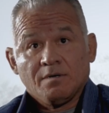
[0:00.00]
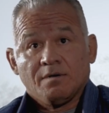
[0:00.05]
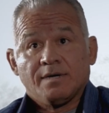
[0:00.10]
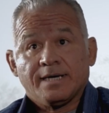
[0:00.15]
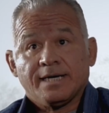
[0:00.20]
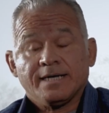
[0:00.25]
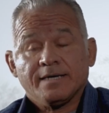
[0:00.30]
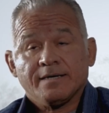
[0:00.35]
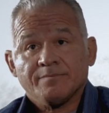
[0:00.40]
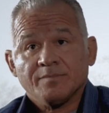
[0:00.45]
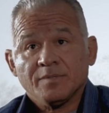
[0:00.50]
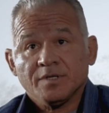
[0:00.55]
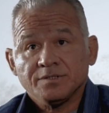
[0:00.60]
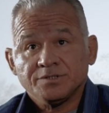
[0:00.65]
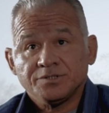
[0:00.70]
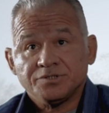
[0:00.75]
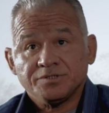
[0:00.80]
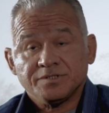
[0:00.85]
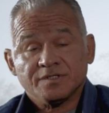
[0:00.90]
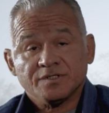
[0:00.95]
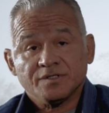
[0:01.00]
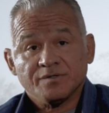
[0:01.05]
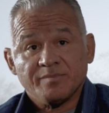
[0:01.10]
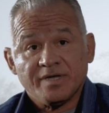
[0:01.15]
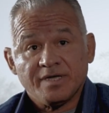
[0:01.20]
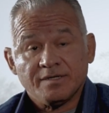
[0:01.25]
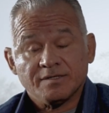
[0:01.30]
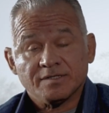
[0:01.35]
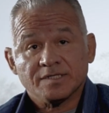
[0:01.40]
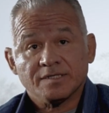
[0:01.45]
Jiu-jitsu
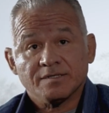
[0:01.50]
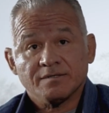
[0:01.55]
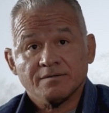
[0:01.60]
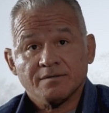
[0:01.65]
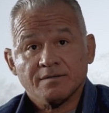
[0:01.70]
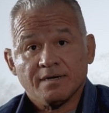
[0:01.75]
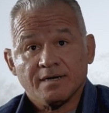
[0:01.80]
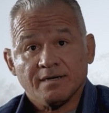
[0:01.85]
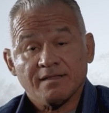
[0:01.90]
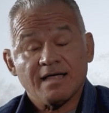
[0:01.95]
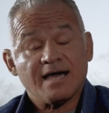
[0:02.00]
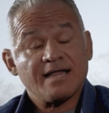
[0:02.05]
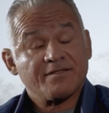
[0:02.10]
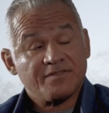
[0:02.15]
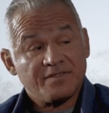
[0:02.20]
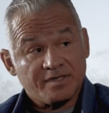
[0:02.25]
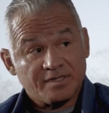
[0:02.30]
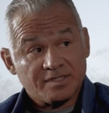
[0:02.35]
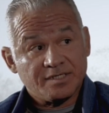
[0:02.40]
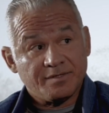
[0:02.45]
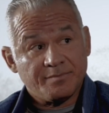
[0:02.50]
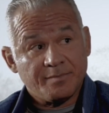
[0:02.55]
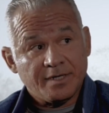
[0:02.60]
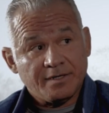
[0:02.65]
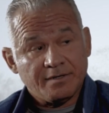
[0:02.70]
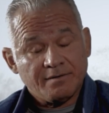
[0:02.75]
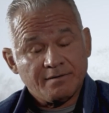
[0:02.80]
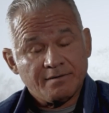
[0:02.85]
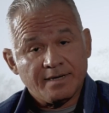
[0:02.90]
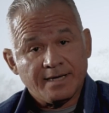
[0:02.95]
means a lot of things to me.